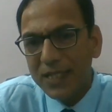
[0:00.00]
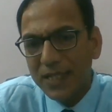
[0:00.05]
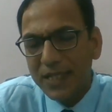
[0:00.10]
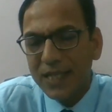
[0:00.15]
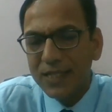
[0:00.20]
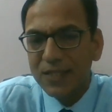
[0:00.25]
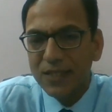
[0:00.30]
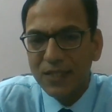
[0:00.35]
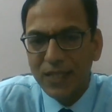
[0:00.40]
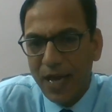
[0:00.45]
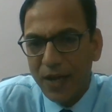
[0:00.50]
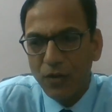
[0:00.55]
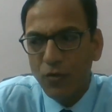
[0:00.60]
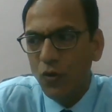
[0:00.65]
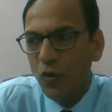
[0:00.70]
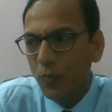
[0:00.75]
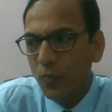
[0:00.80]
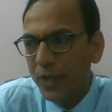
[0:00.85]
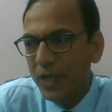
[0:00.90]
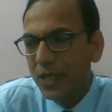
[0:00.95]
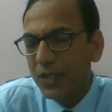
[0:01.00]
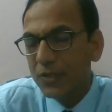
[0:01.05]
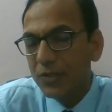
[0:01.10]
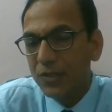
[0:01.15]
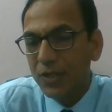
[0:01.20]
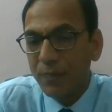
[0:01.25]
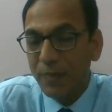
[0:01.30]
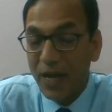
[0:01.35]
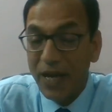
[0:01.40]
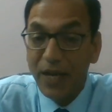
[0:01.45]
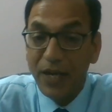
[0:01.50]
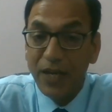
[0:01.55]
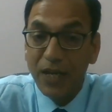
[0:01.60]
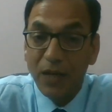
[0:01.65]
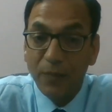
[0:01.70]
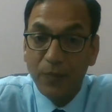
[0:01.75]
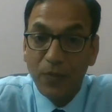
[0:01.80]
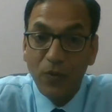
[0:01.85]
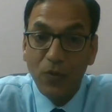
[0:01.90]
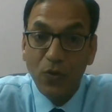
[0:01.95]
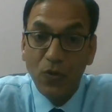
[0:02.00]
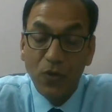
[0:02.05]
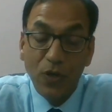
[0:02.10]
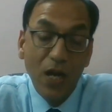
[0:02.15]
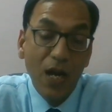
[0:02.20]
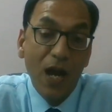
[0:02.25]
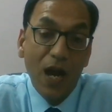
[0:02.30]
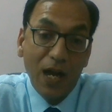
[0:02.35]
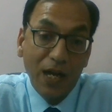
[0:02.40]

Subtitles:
It has narrow openings depending upon